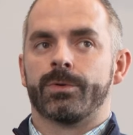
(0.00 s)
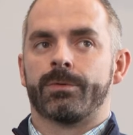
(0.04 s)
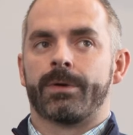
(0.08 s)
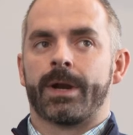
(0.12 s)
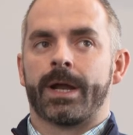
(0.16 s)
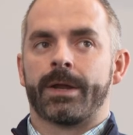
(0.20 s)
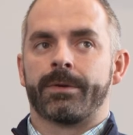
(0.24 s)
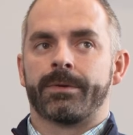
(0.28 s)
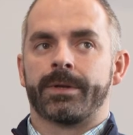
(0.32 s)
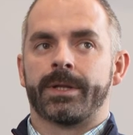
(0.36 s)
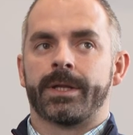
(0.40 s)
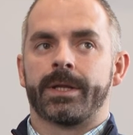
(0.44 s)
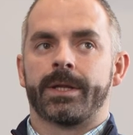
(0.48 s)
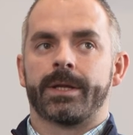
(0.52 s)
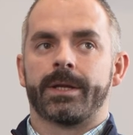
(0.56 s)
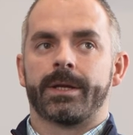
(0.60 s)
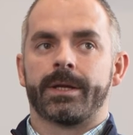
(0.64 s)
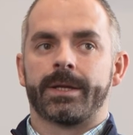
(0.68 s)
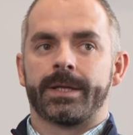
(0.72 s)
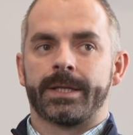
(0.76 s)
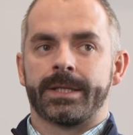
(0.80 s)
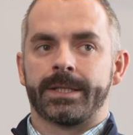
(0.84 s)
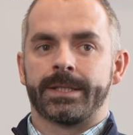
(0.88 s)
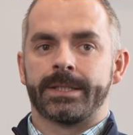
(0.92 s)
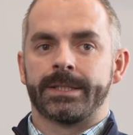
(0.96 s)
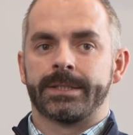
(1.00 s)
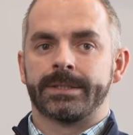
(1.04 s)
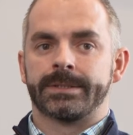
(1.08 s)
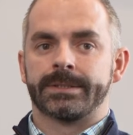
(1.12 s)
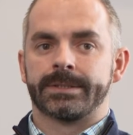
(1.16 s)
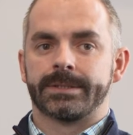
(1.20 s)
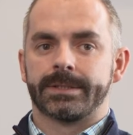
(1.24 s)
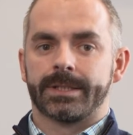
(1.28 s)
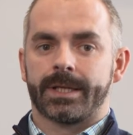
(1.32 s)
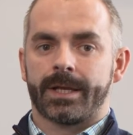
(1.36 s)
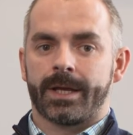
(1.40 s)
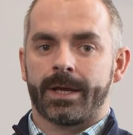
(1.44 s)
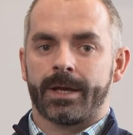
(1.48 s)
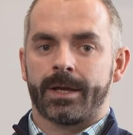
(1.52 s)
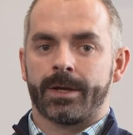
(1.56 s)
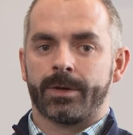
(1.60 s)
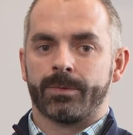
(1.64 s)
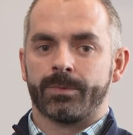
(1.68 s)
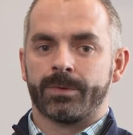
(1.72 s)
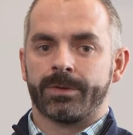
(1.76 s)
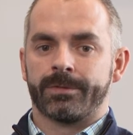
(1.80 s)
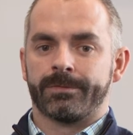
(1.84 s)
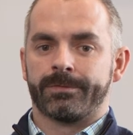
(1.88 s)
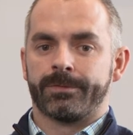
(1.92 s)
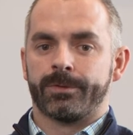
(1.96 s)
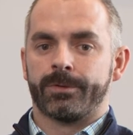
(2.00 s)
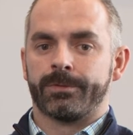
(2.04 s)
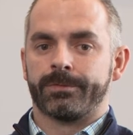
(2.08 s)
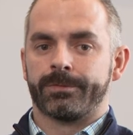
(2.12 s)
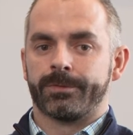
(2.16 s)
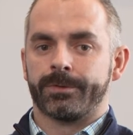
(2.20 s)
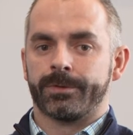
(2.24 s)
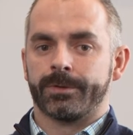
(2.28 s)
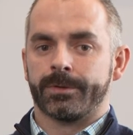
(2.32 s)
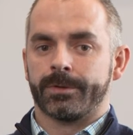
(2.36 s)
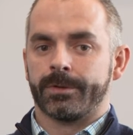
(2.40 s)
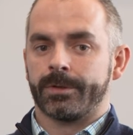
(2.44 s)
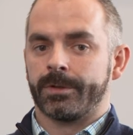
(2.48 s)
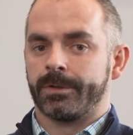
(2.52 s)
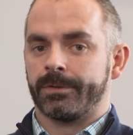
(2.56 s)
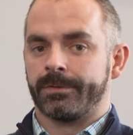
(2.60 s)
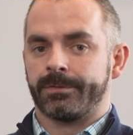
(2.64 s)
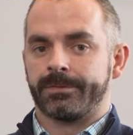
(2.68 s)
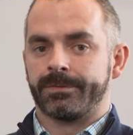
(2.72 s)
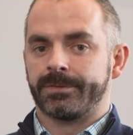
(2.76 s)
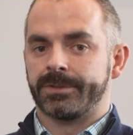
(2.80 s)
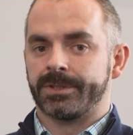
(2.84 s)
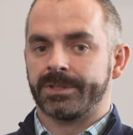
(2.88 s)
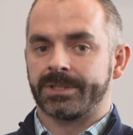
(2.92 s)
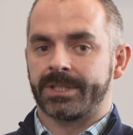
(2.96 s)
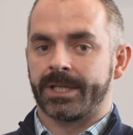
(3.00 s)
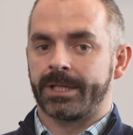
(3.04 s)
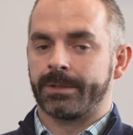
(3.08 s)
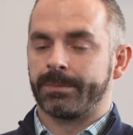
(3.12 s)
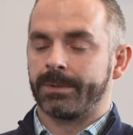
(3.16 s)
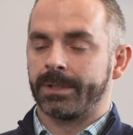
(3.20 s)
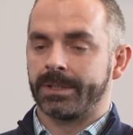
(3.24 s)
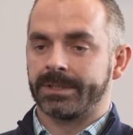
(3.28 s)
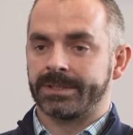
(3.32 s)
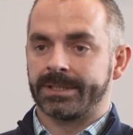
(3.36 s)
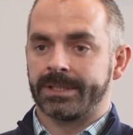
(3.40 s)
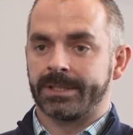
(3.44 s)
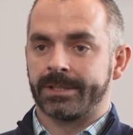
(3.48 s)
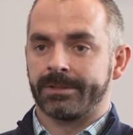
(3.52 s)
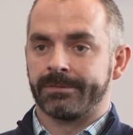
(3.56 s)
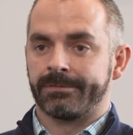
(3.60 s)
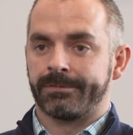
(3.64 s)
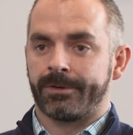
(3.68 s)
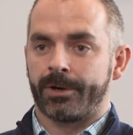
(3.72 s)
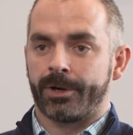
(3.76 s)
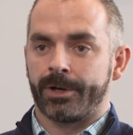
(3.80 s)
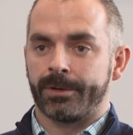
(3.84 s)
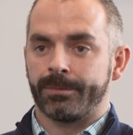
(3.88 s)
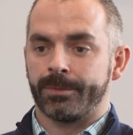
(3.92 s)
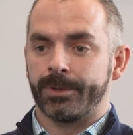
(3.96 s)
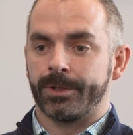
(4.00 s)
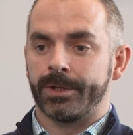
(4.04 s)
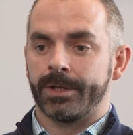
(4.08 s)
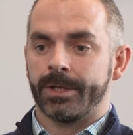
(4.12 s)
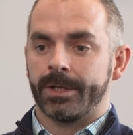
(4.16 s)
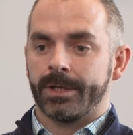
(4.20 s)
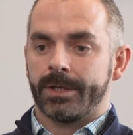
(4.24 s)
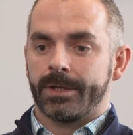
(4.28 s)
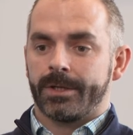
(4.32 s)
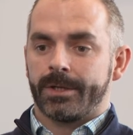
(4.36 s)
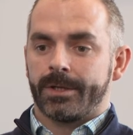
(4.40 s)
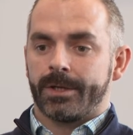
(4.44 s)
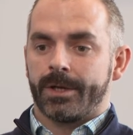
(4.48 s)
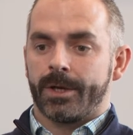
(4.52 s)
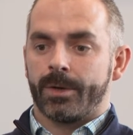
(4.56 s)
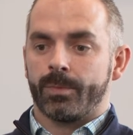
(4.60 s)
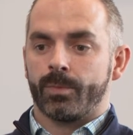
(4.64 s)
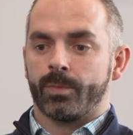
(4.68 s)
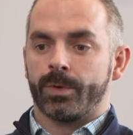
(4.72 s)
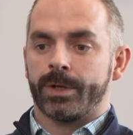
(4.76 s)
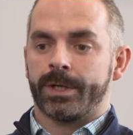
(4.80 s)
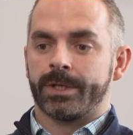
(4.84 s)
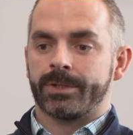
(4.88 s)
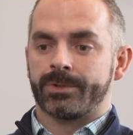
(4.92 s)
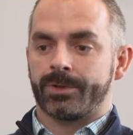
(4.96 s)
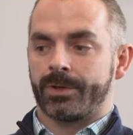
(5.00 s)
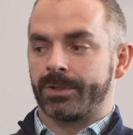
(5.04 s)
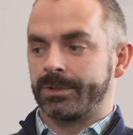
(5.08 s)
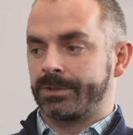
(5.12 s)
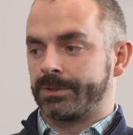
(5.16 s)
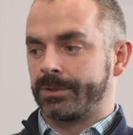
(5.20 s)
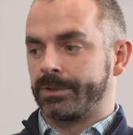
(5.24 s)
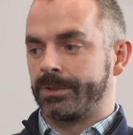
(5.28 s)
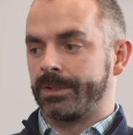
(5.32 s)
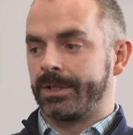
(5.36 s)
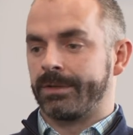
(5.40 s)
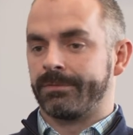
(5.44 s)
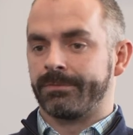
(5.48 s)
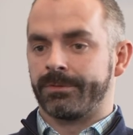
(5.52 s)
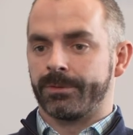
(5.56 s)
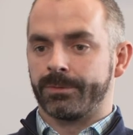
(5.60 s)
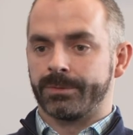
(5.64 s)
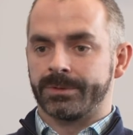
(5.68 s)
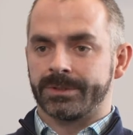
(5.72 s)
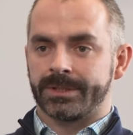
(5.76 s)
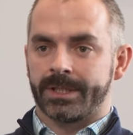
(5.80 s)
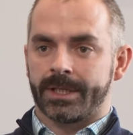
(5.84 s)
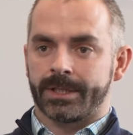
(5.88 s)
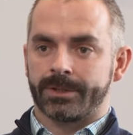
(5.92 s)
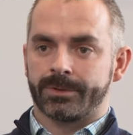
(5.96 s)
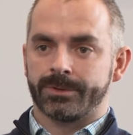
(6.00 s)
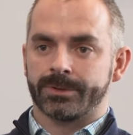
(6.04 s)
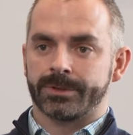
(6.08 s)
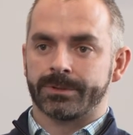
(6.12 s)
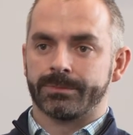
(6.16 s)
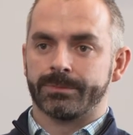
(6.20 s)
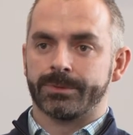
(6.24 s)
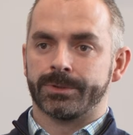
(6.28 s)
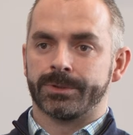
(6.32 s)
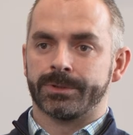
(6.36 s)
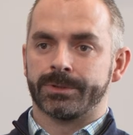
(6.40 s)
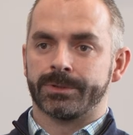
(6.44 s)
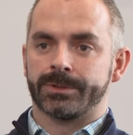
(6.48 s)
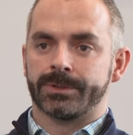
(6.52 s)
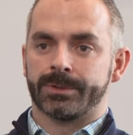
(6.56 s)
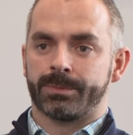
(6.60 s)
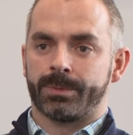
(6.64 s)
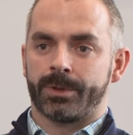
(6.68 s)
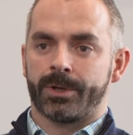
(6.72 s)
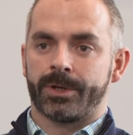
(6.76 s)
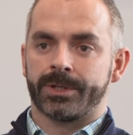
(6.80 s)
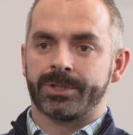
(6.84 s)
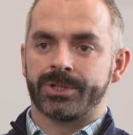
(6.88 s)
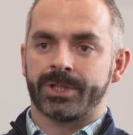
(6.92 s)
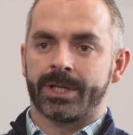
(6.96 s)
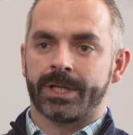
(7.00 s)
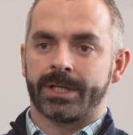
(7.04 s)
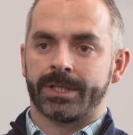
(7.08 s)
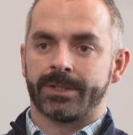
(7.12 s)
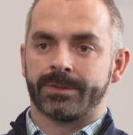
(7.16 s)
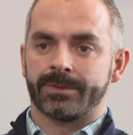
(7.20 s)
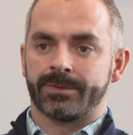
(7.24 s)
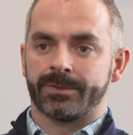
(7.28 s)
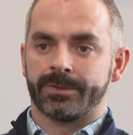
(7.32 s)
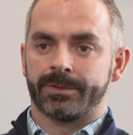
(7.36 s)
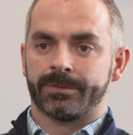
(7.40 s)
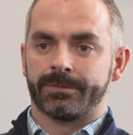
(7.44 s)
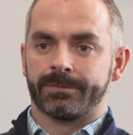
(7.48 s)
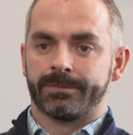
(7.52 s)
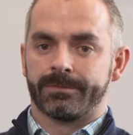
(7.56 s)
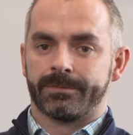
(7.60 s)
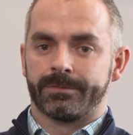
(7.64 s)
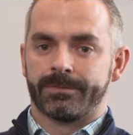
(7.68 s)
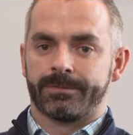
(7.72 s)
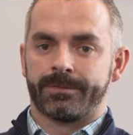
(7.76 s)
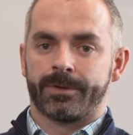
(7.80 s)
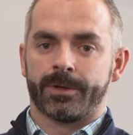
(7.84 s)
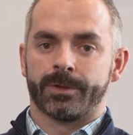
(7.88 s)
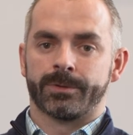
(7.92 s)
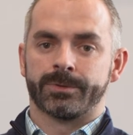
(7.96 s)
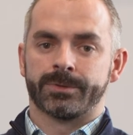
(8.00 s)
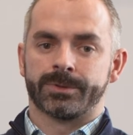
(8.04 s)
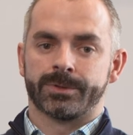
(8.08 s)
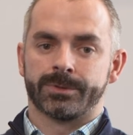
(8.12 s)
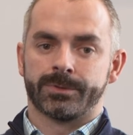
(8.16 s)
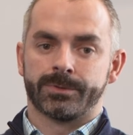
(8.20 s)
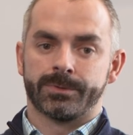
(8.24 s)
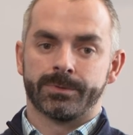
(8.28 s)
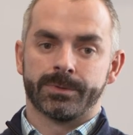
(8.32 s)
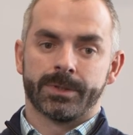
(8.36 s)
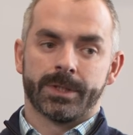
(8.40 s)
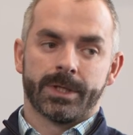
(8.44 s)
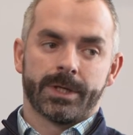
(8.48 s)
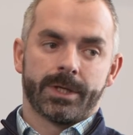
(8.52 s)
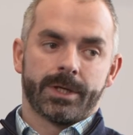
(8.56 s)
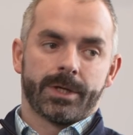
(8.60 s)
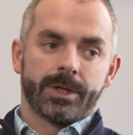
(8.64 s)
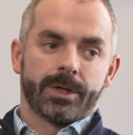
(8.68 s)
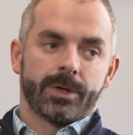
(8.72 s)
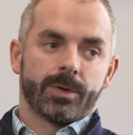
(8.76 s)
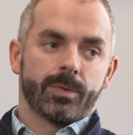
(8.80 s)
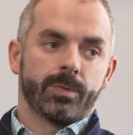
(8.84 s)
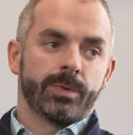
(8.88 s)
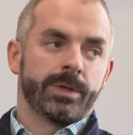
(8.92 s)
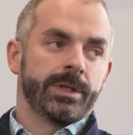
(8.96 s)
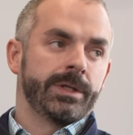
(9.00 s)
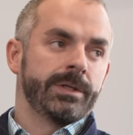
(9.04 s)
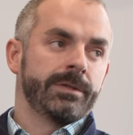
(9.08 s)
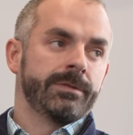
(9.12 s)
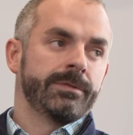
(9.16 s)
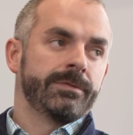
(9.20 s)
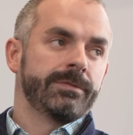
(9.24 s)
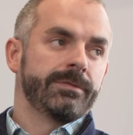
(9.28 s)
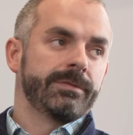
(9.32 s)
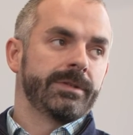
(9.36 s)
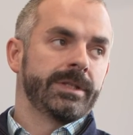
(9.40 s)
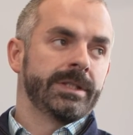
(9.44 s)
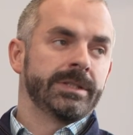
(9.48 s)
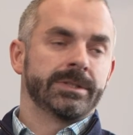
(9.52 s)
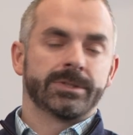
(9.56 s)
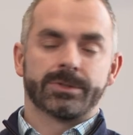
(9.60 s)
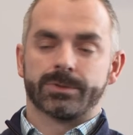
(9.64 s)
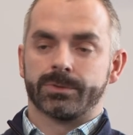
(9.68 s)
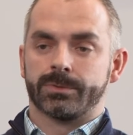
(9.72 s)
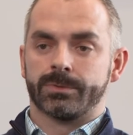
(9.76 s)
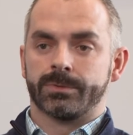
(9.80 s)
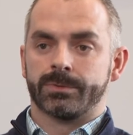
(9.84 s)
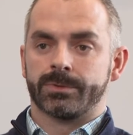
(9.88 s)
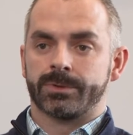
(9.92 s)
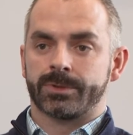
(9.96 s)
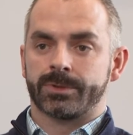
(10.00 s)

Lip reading: around it is with the forefront of sustainability and the environment, and we're trying to influence our customers and supply chain to follow suit. We've installed